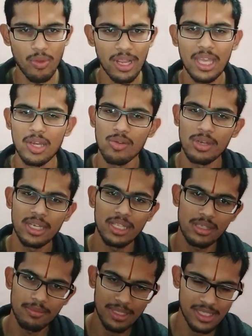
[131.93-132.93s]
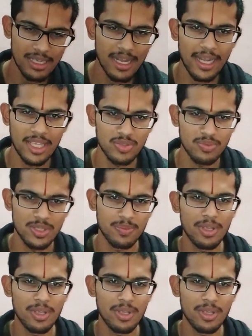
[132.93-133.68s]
Why are you learning the muscle attachments?